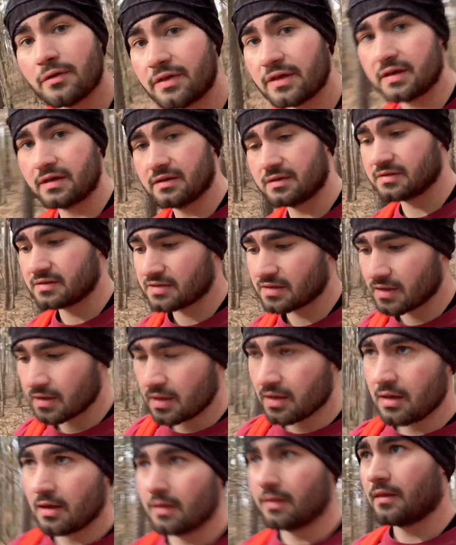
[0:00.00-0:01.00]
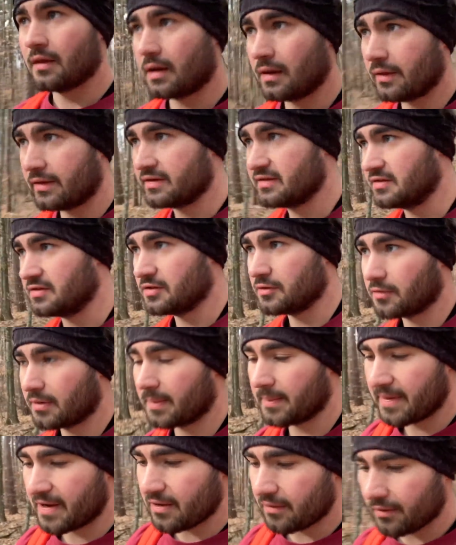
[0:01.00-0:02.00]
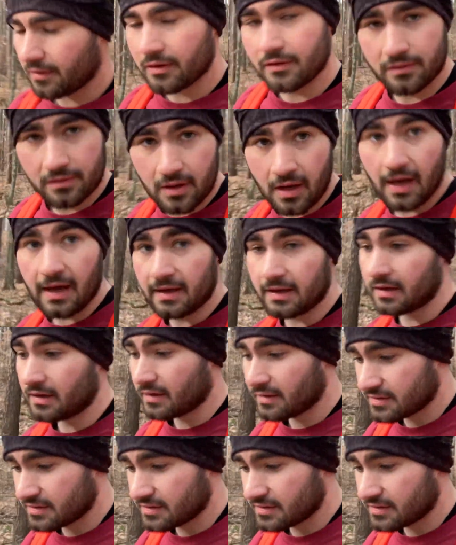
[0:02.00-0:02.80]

things that I like to do when I'm out on hiking